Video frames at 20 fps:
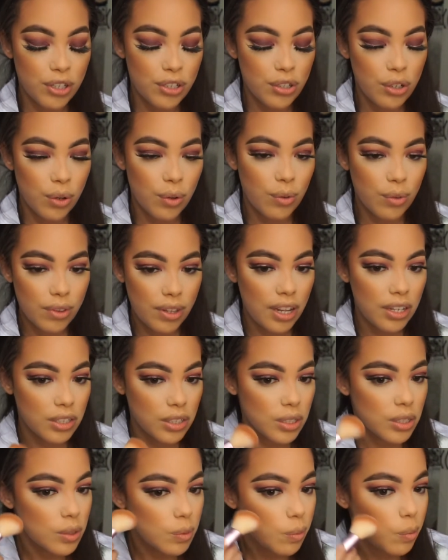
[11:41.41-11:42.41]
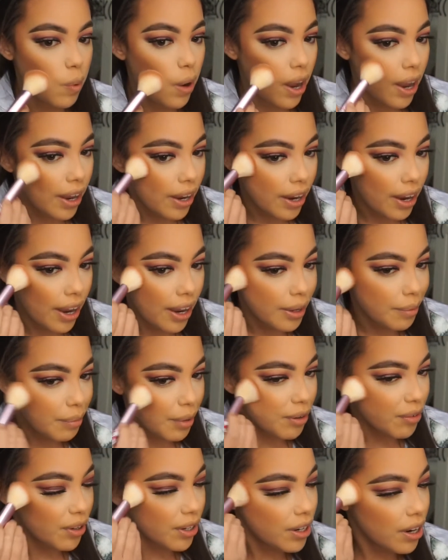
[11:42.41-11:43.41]
so that's why I had
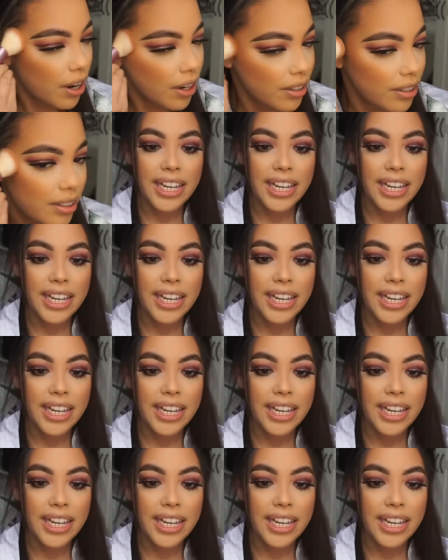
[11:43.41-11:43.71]
my ring on.